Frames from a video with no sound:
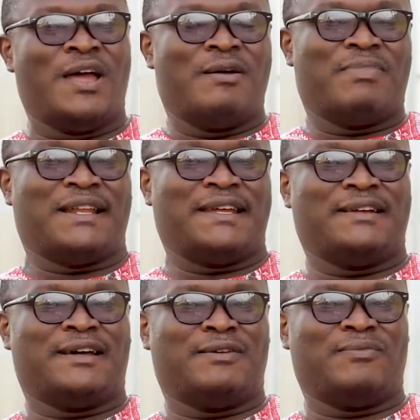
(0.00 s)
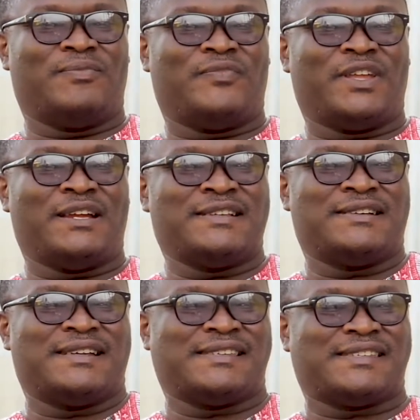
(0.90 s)
Okay. But then it
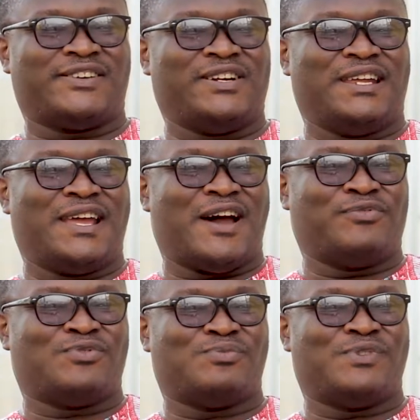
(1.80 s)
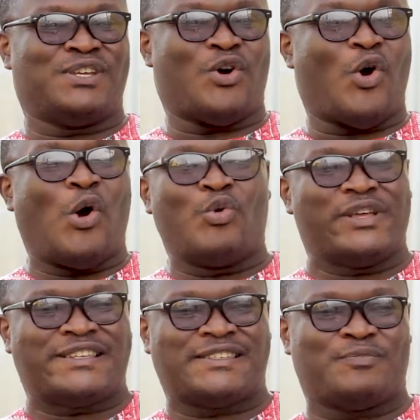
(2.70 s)
doesn't necessarily have to be
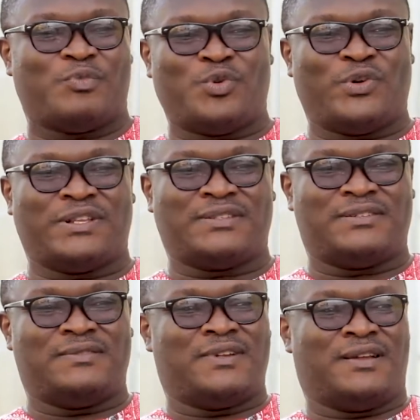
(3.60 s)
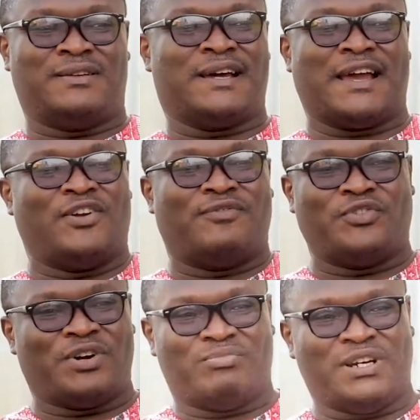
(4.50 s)
always people with that kind of
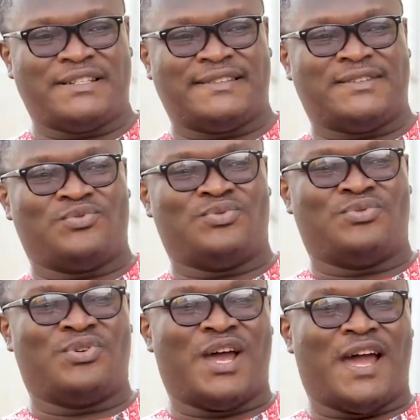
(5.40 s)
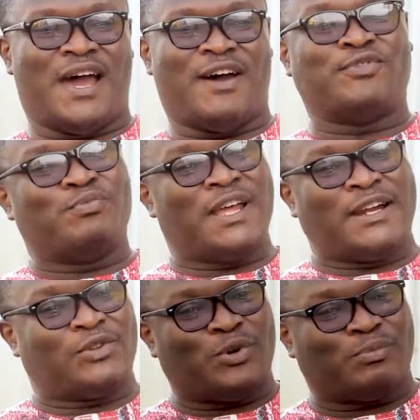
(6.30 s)
vulnerability who have to be
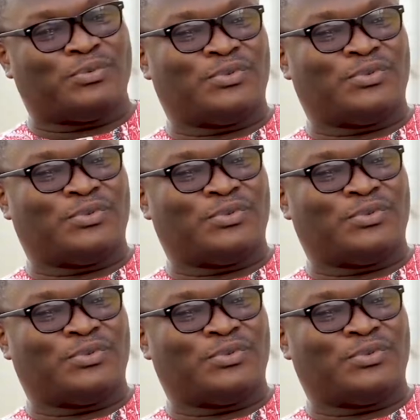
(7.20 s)
at the top.